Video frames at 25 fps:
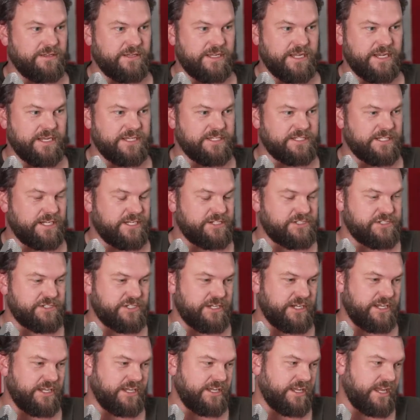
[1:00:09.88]
Get in touch.
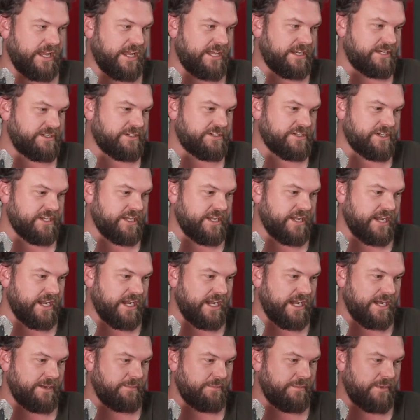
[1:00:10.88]
Yeah. And
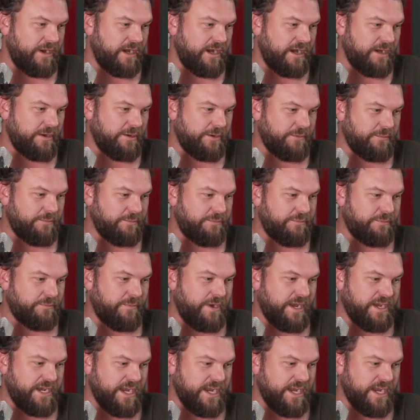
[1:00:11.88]
my